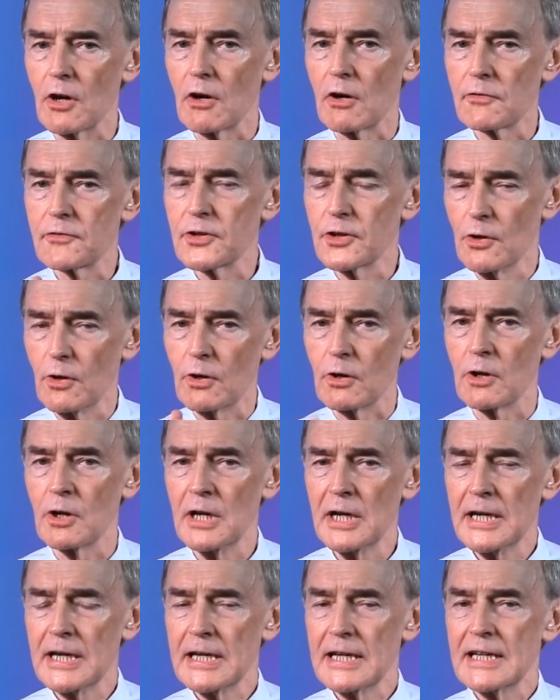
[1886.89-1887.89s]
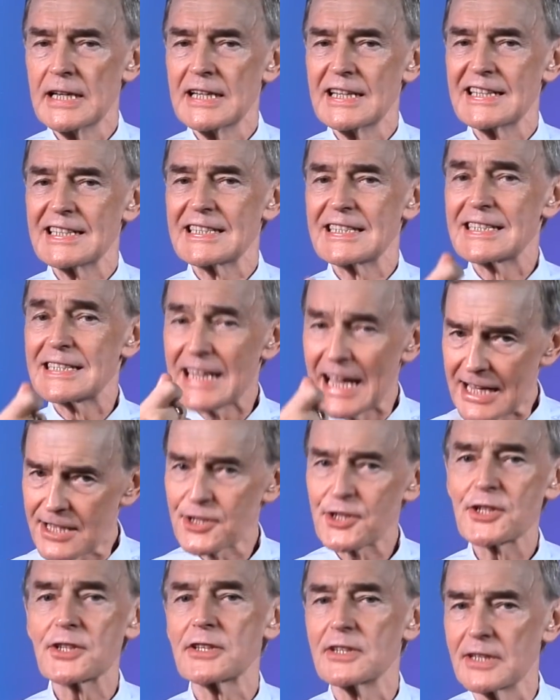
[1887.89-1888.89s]
of your
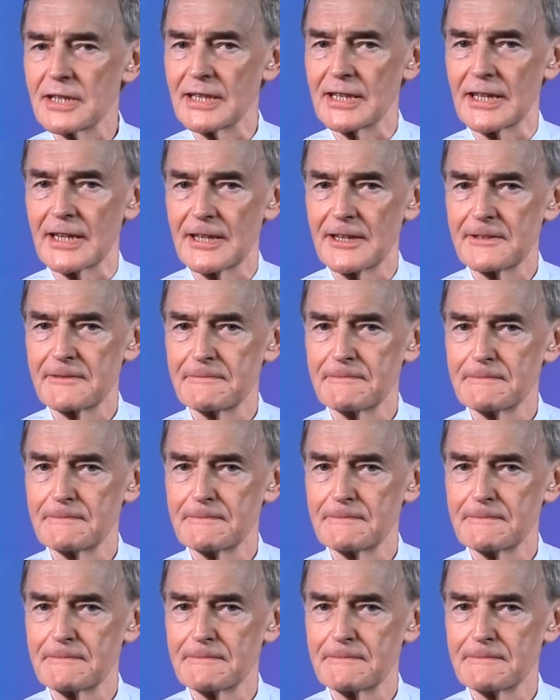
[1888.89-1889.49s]
destiny.